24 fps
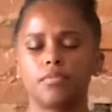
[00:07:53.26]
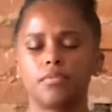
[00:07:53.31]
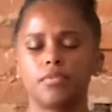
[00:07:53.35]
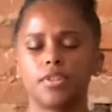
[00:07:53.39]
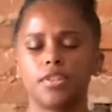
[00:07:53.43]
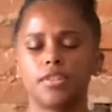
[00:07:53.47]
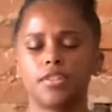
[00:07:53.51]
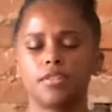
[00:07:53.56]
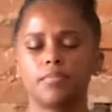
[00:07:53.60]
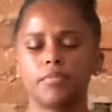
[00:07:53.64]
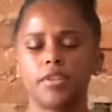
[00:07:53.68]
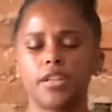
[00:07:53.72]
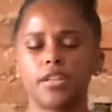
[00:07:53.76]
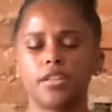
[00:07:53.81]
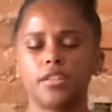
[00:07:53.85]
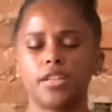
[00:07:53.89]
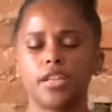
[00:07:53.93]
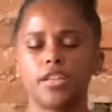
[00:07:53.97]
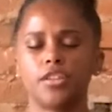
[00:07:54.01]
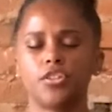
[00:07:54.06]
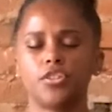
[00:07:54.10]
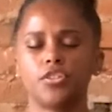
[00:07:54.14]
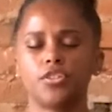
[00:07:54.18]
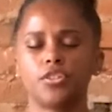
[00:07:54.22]
this
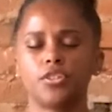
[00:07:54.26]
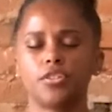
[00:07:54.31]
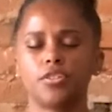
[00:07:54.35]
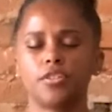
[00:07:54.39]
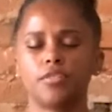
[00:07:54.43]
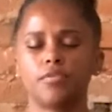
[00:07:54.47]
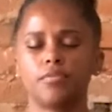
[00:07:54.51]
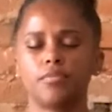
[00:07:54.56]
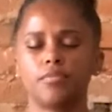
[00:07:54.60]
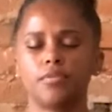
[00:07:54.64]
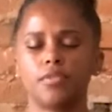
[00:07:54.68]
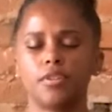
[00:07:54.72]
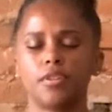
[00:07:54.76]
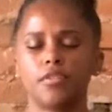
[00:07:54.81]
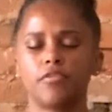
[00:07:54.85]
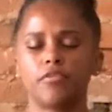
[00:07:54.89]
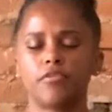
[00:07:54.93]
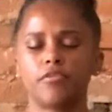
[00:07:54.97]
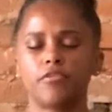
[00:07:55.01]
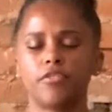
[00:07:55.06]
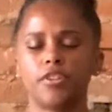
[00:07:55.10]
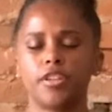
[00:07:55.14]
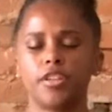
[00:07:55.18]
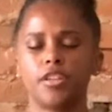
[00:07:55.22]
meditation
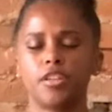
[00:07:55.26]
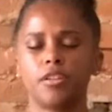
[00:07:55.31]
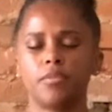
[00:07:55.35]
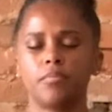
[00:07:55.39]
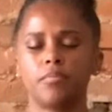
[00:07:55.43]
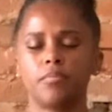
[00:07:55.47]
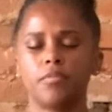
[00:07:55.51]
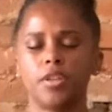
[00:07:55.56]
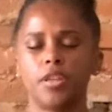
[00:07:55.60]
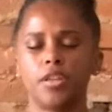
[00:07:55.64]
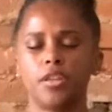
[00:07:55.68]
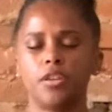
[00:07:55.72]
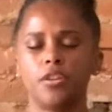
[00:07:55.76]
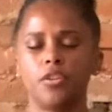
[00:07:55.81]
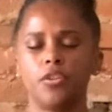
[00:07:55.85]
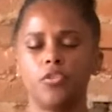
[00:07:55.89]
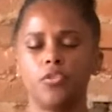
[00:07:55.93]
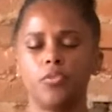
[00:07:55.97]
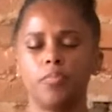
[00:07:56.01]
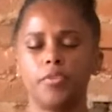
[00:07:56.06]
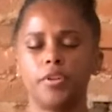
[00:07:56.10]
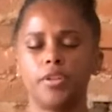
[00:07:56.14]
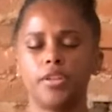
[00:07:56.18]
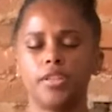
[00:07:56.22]
of freedom and
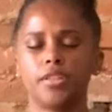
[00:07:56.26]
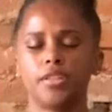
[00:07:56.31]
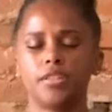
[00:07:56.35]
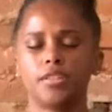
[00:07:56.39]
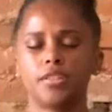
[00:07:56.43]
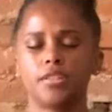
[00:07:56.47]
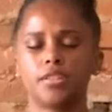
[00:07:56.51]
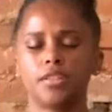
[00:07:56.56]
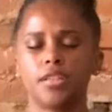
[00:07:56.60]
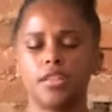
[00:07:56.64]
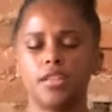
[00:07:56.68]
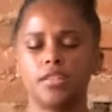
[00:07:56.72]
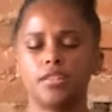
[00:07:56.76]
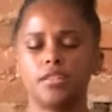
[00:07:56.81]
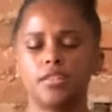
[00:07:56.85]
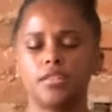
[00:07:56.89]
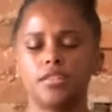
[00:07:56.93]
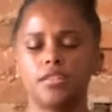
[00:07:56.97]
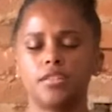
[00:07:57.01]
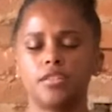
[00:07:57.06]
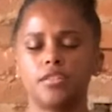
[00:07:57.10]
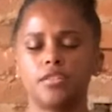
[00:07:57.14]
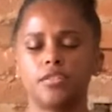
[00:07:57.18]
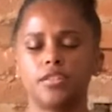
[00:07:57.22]
openness and
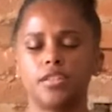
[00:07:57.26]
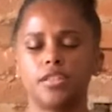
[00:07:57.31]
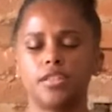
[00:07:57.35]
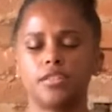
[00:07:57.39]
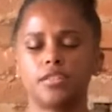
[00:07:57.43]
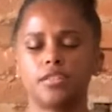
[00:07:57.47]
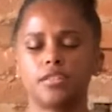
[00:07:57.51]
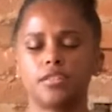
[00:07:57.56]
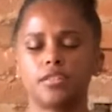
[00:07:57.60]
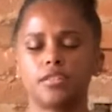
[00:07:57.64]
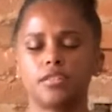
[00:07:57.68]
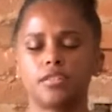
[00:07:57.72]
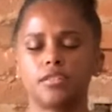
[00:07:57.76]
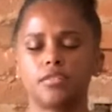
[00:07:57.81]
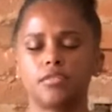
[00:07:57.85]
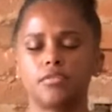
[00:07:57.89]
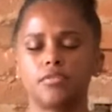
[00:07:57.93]
stillness.